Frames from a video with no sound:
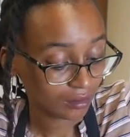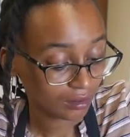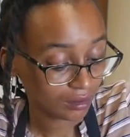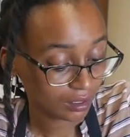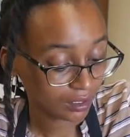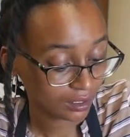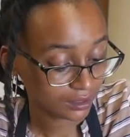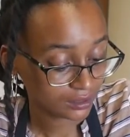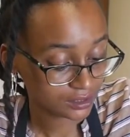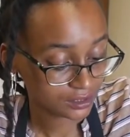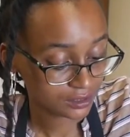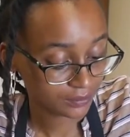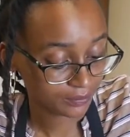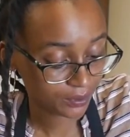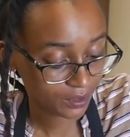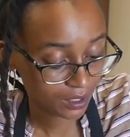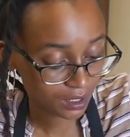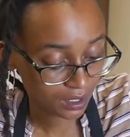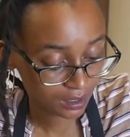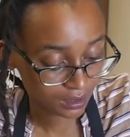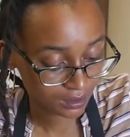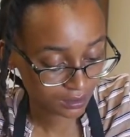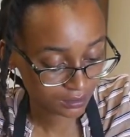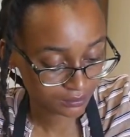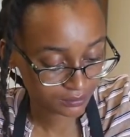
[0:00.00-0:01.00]
hearts of
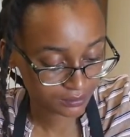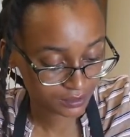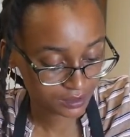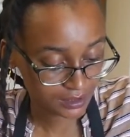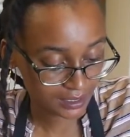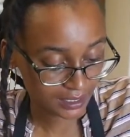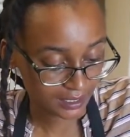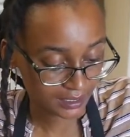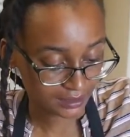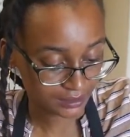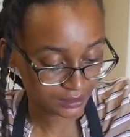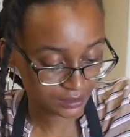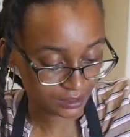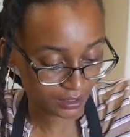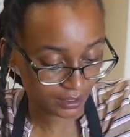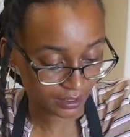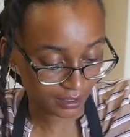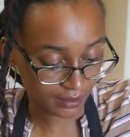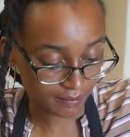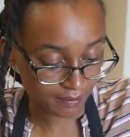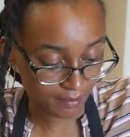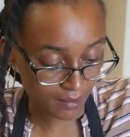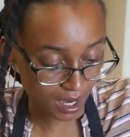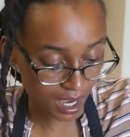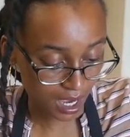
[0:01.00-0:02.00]
palms as
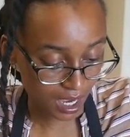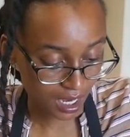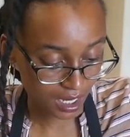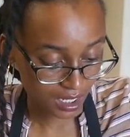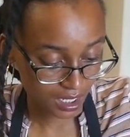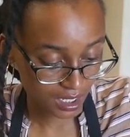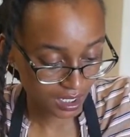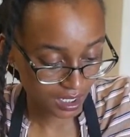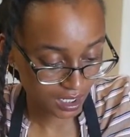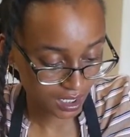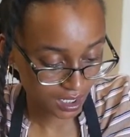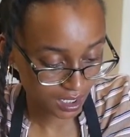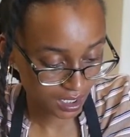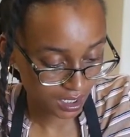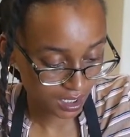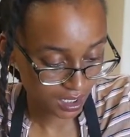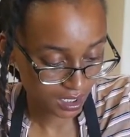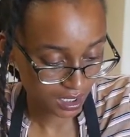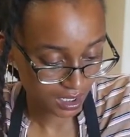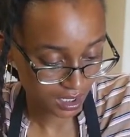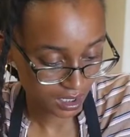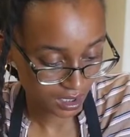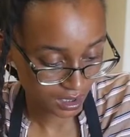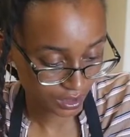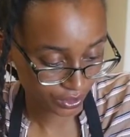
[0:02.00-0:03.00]
our mock
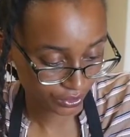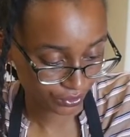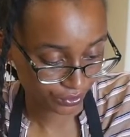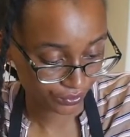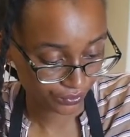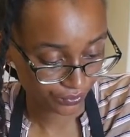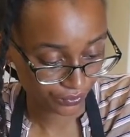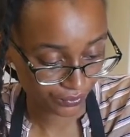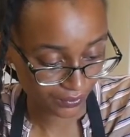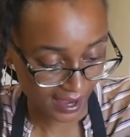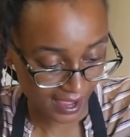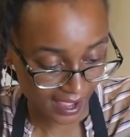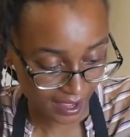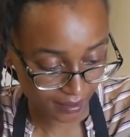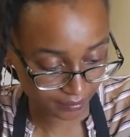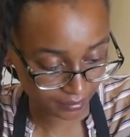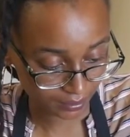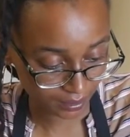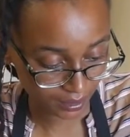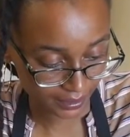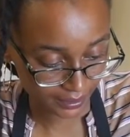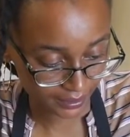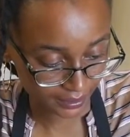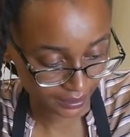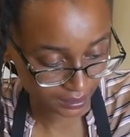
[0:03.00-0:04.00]
crab
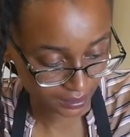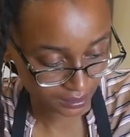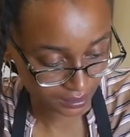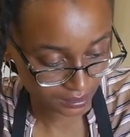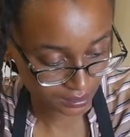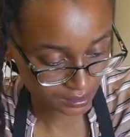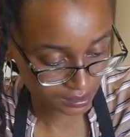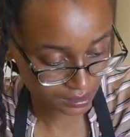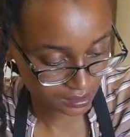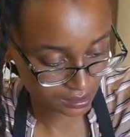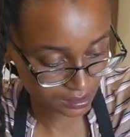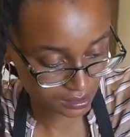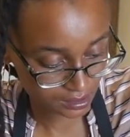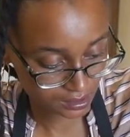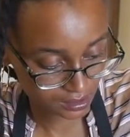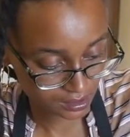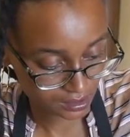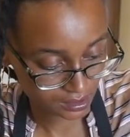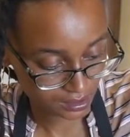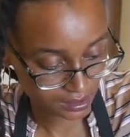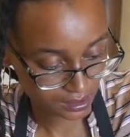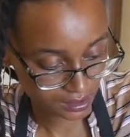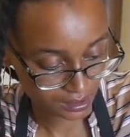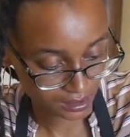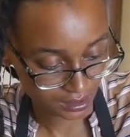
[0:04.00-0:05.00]
legs.
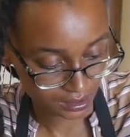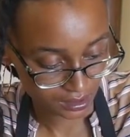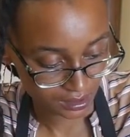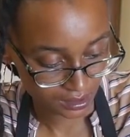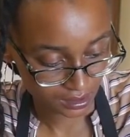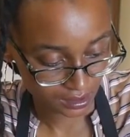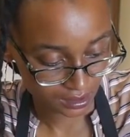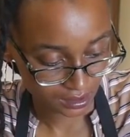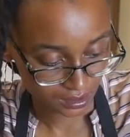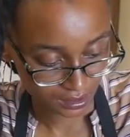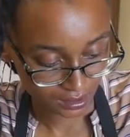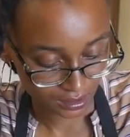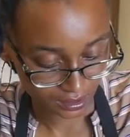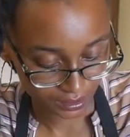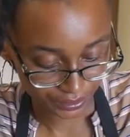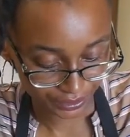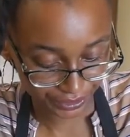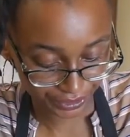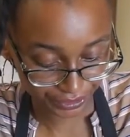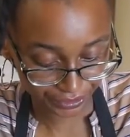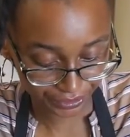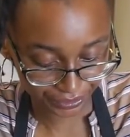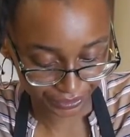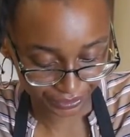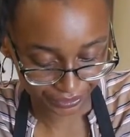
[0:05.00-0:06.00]

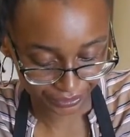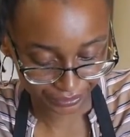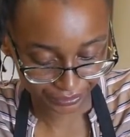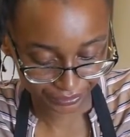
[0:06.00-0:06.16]
Yeah.